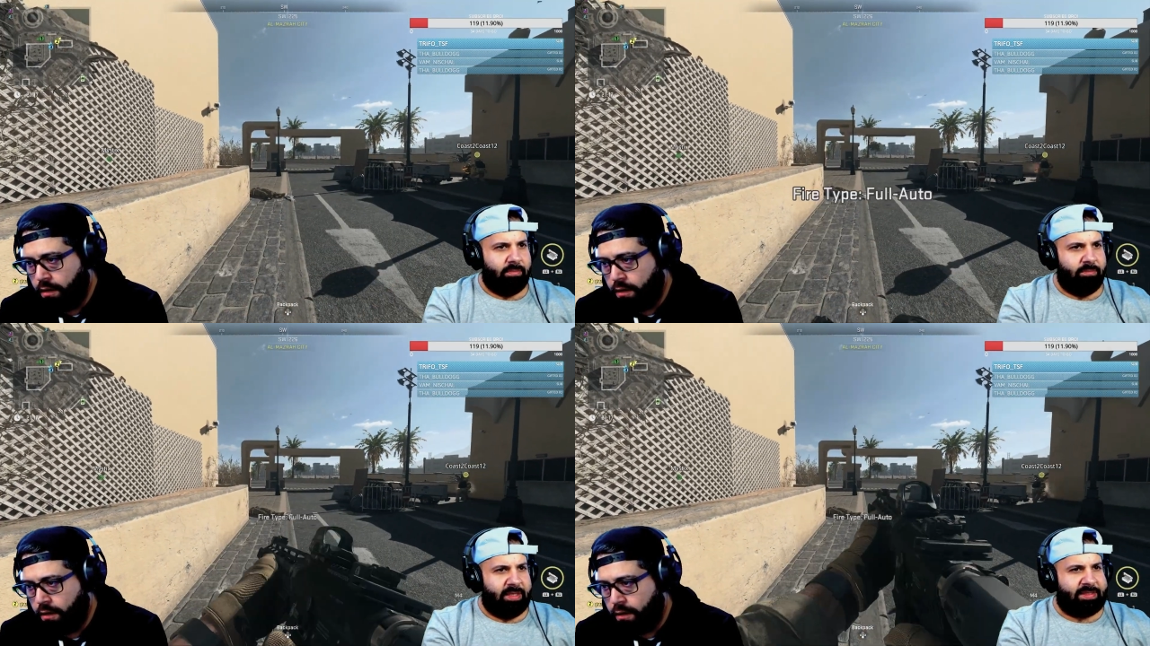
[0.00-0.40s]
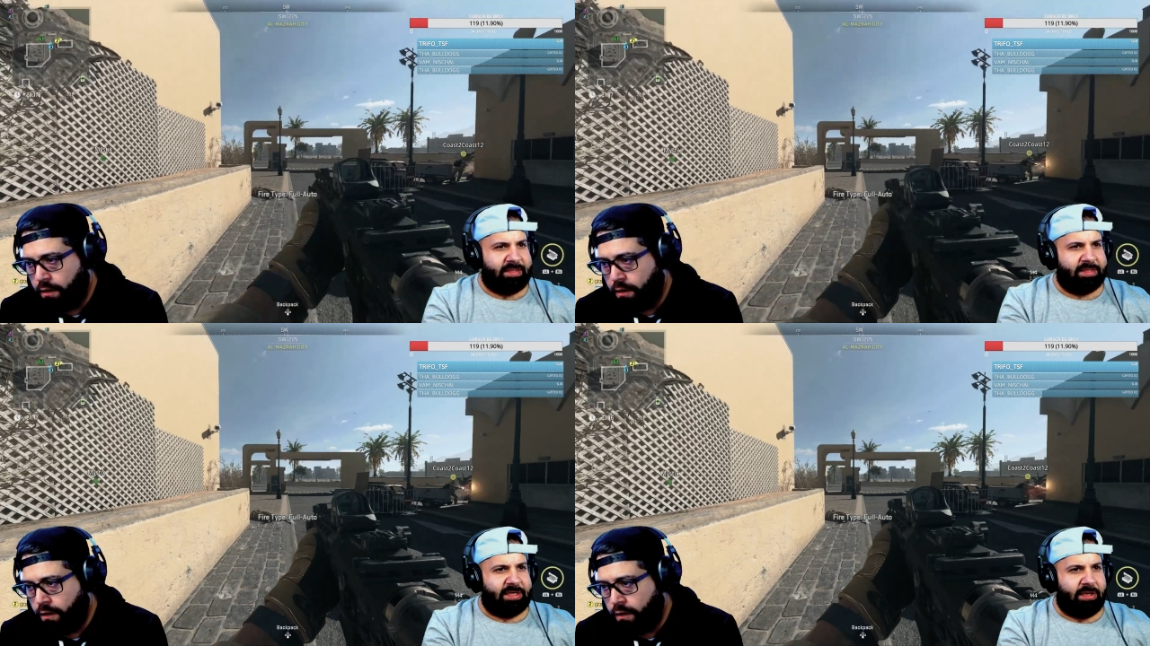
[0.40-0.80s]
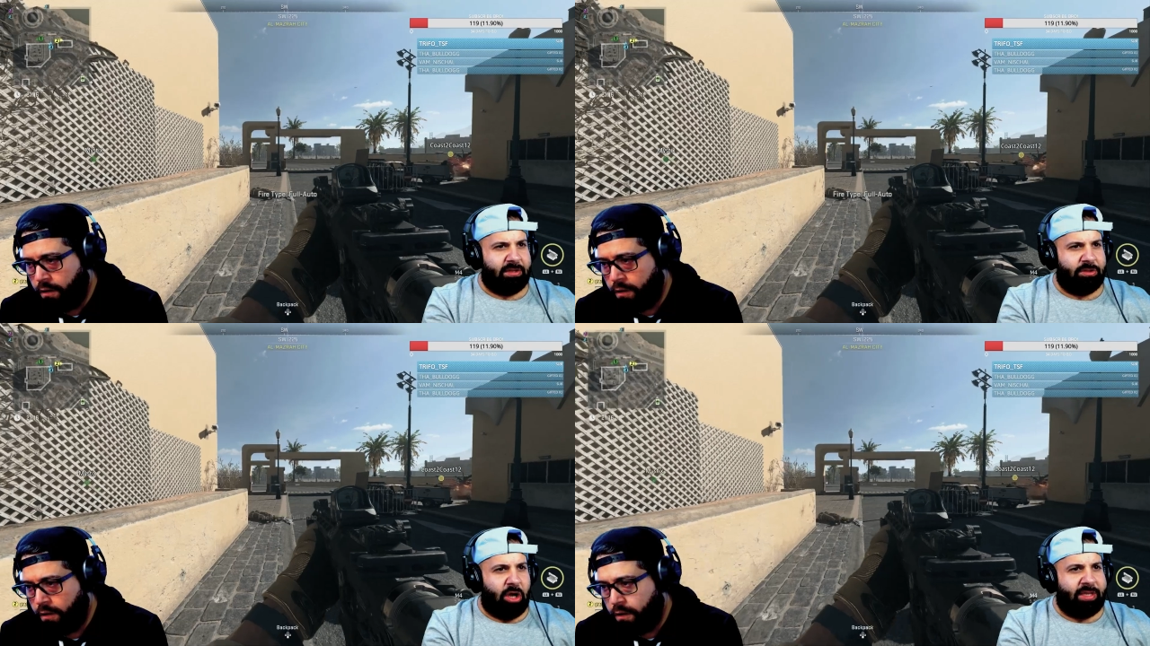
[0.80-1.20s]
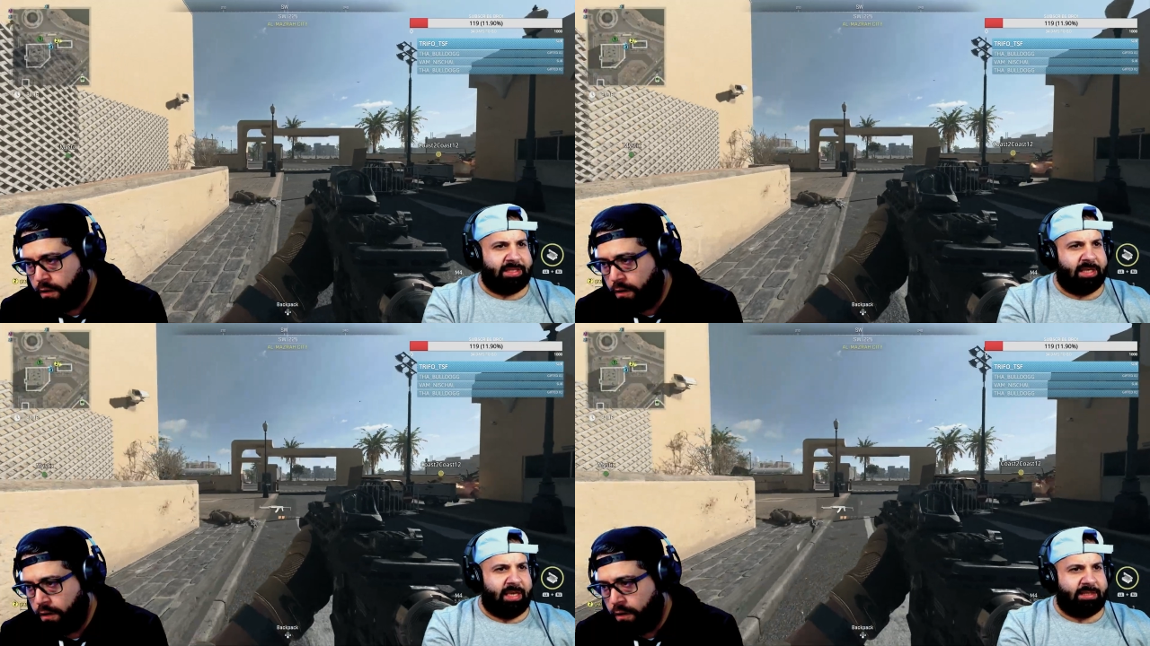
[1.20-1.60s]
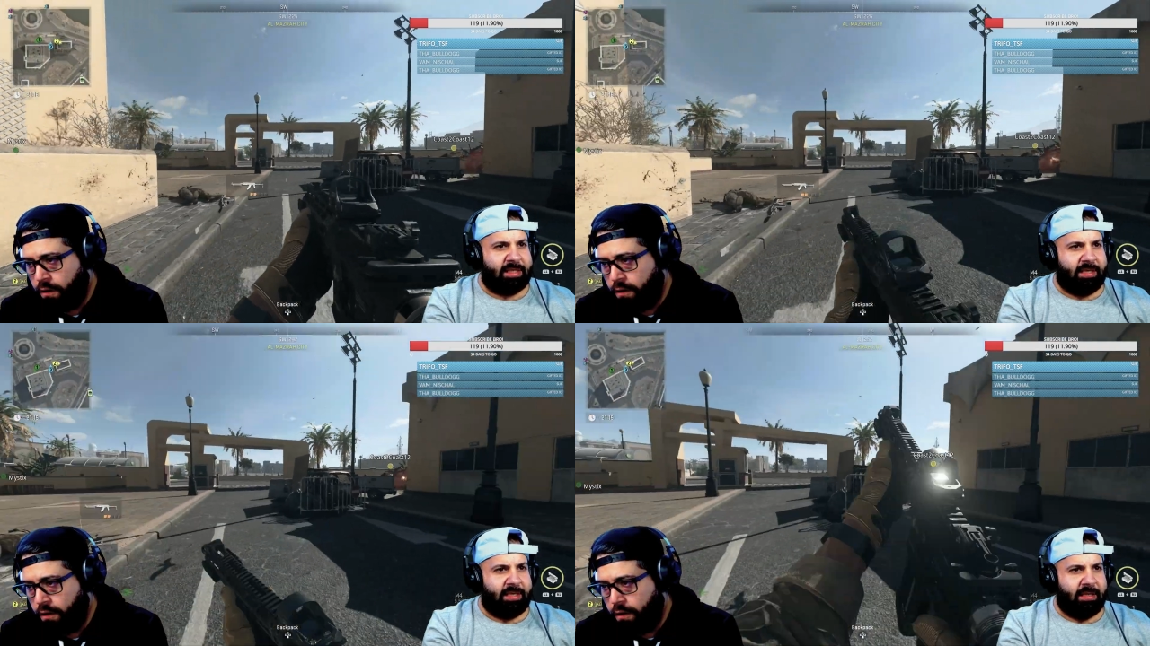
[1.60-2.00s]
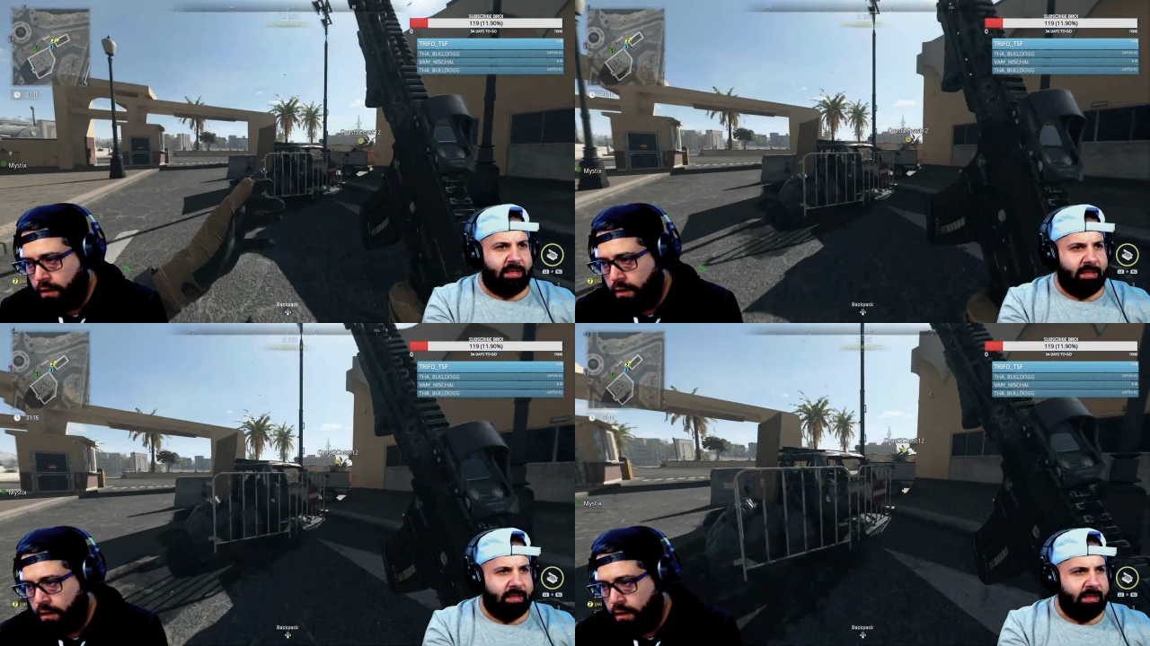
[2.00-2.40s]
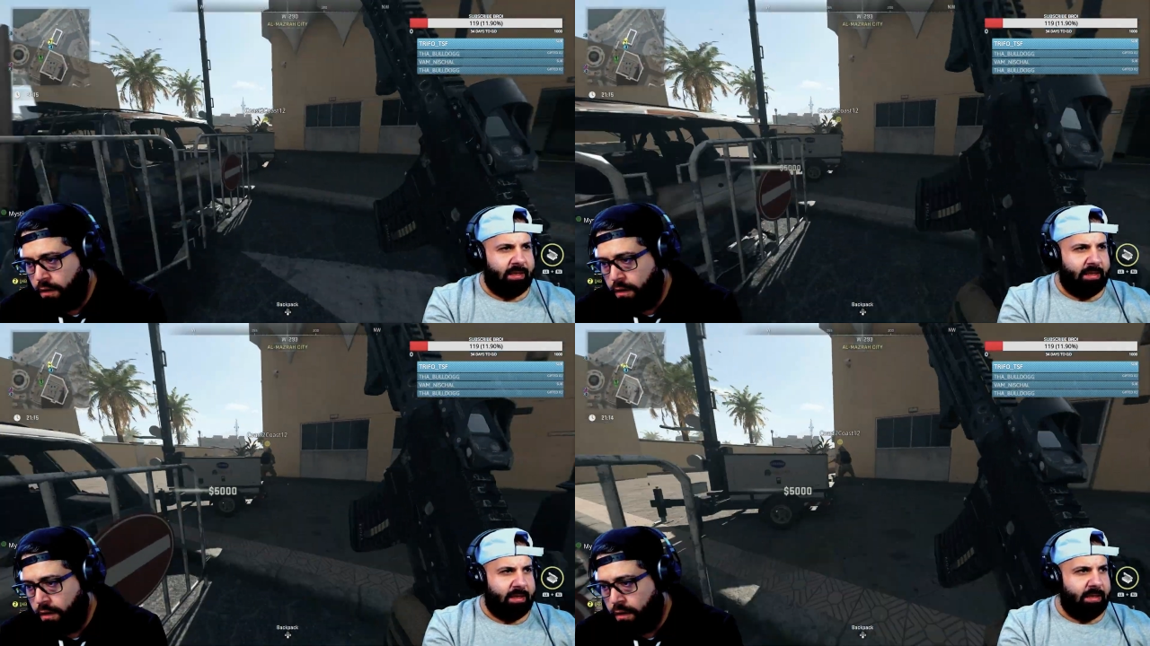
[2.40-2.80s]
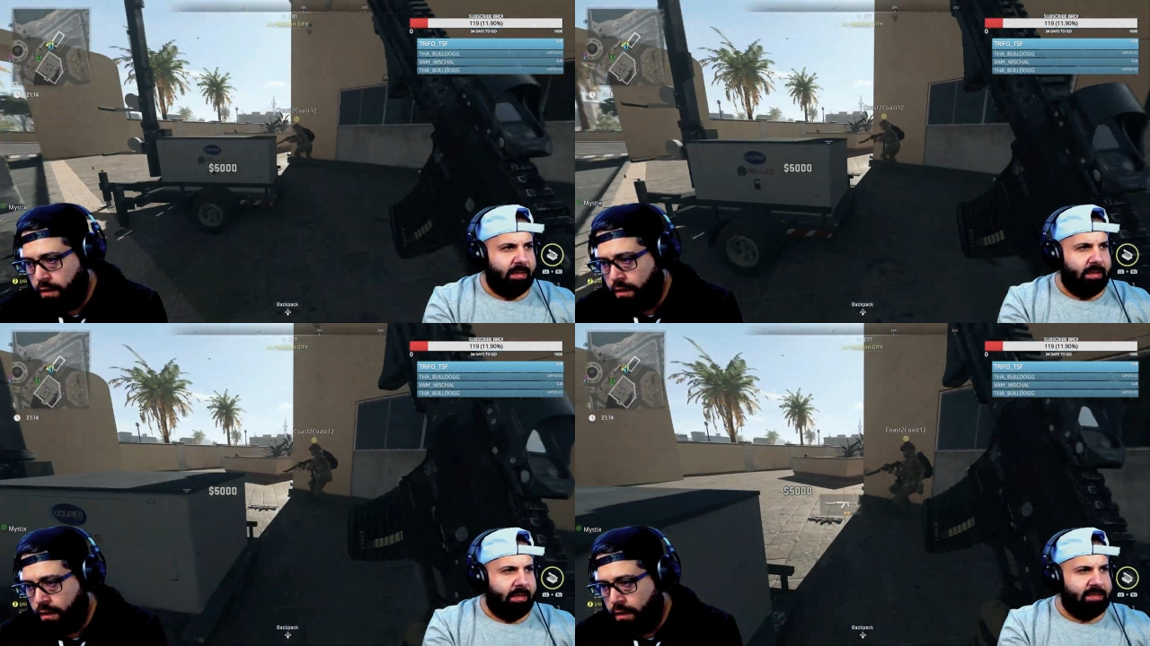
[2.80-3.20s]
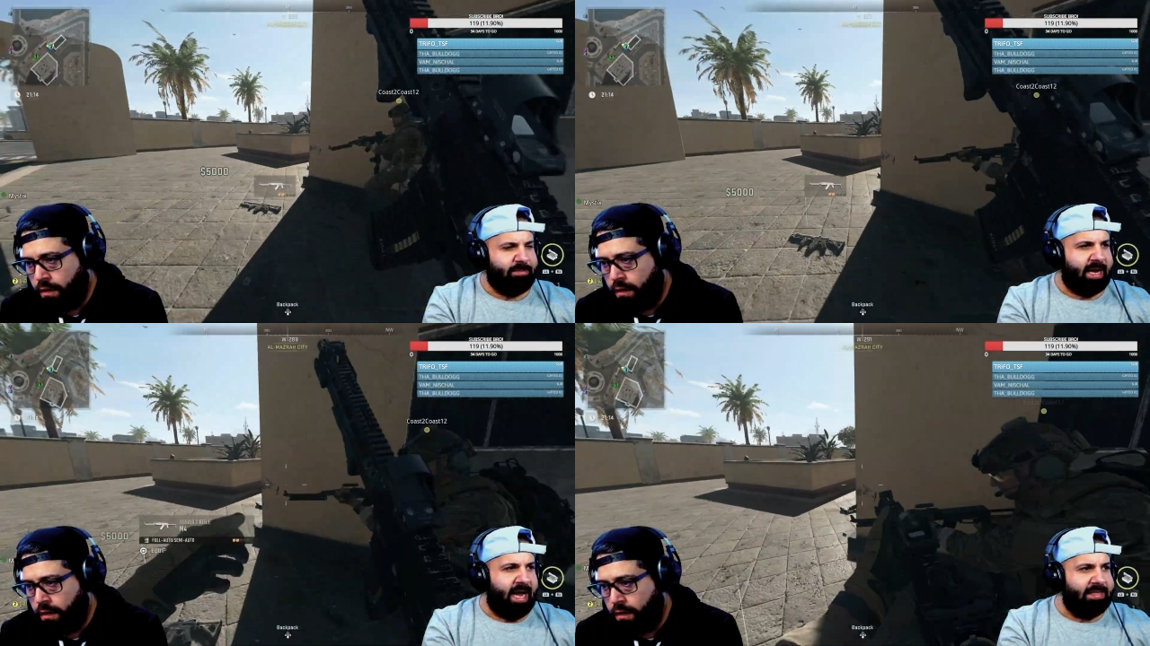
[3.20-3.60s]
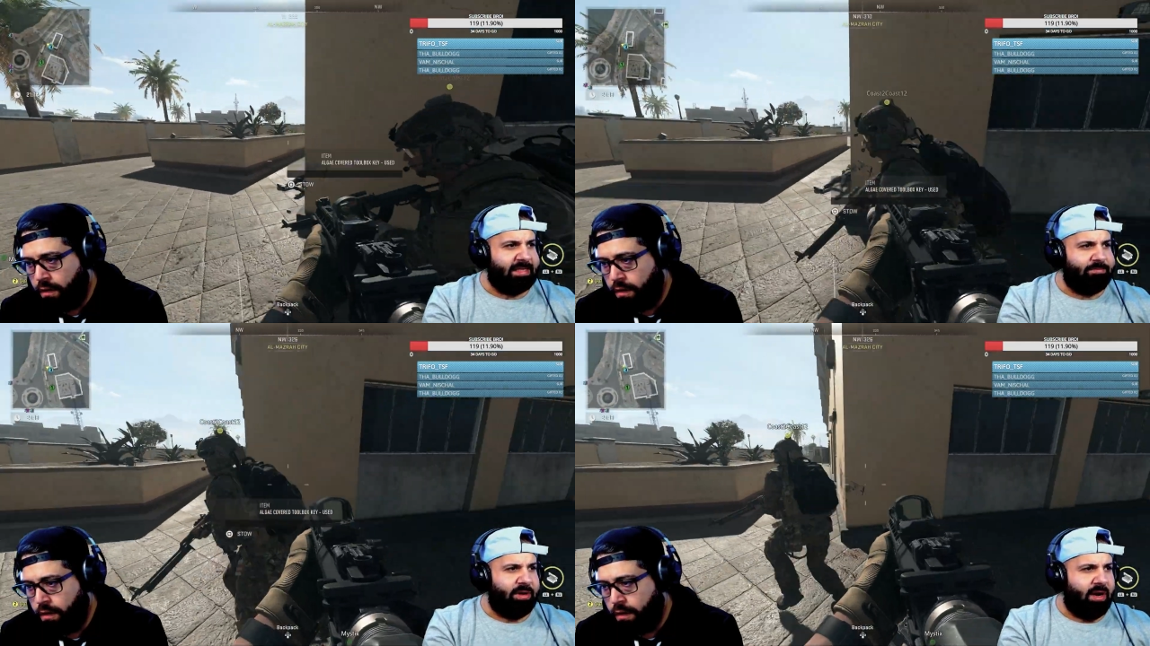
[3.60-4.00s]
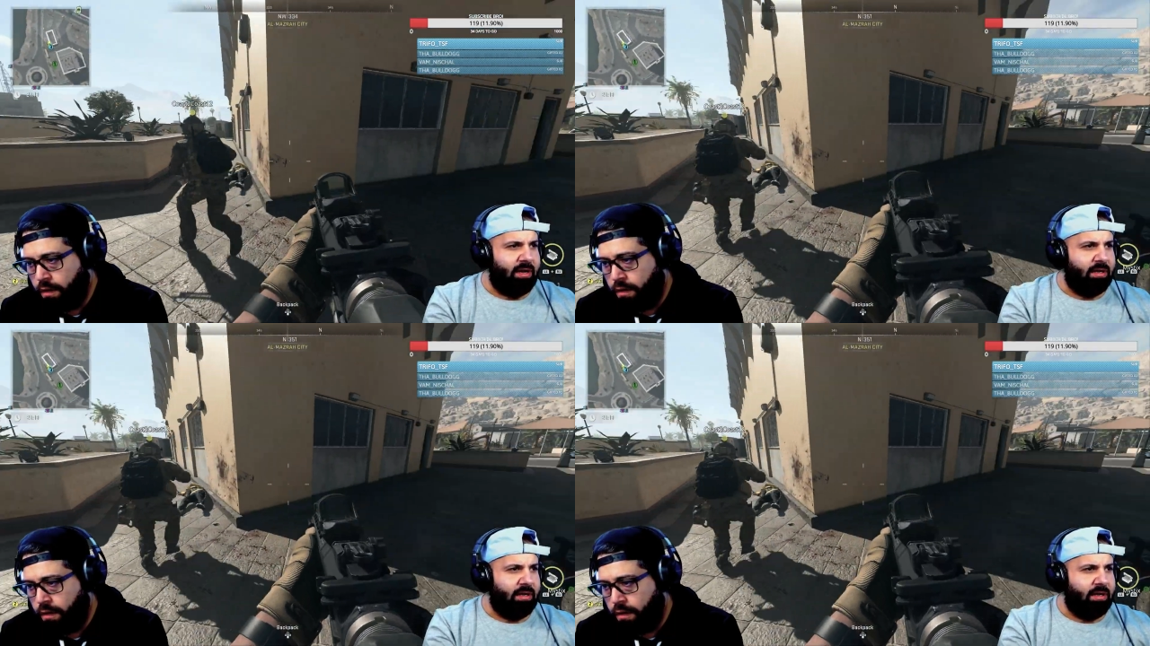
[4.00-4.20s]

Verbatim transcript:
Speaker 1: Mystic, does a no. That's a, that's a. That's my cousin, bro.